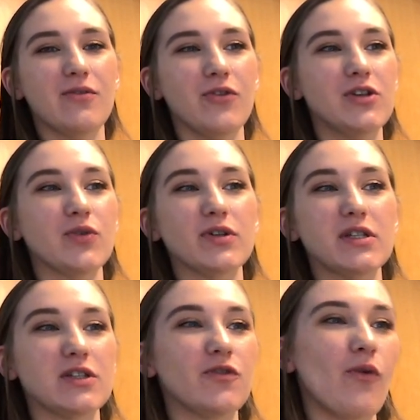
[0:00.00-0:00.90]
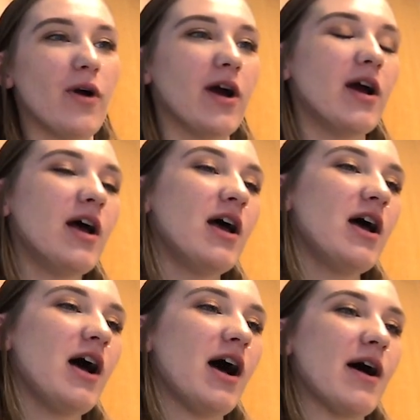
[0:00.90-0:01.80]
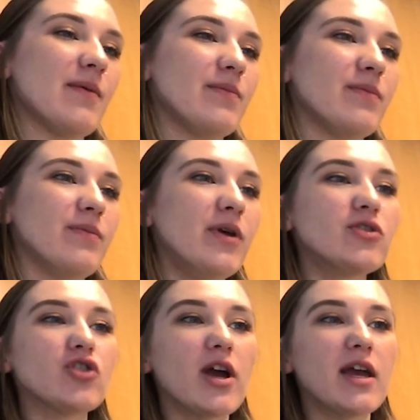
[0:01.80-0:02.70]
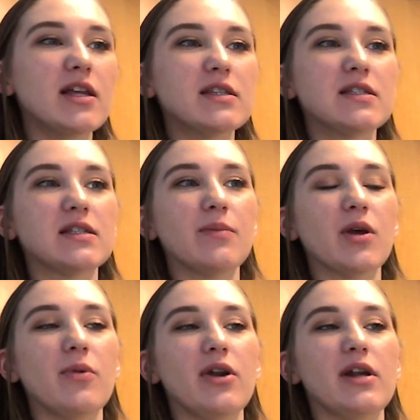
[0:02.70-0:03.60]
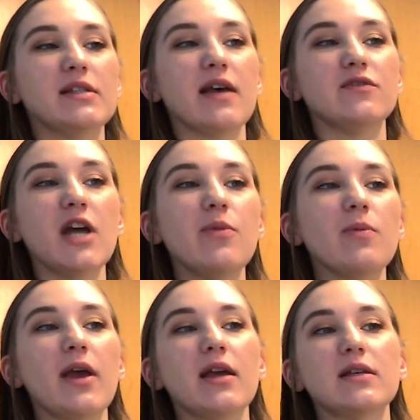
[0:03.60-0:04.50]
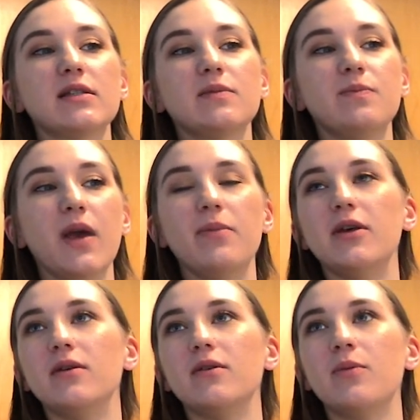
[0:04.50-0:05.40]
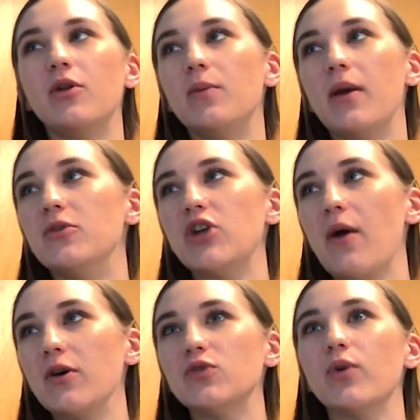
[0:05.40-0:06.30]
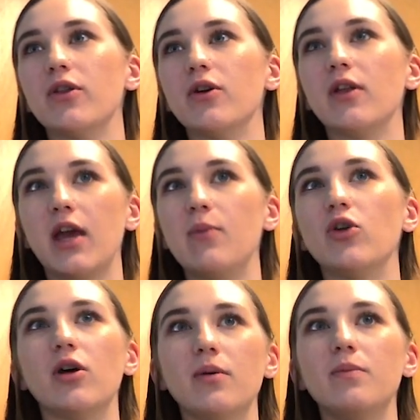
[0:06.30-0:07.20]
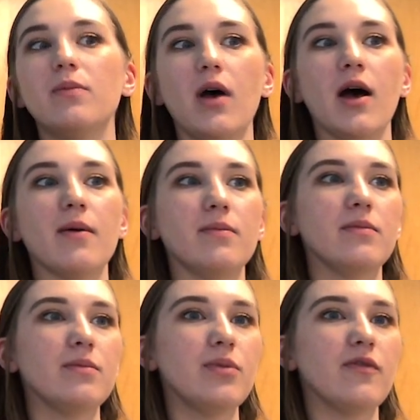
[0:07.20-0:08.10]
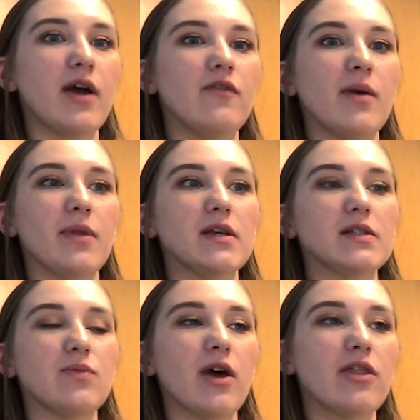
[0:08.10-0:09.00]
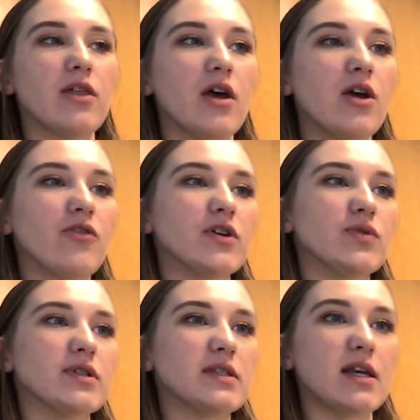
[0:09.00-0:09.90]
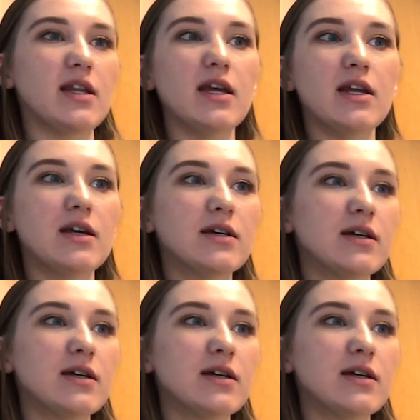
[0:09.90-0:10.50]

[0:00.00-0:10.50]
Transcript: resources for meal trains. Some communities have diaper banks, community baby showers where they're like able to provide families with resources they need.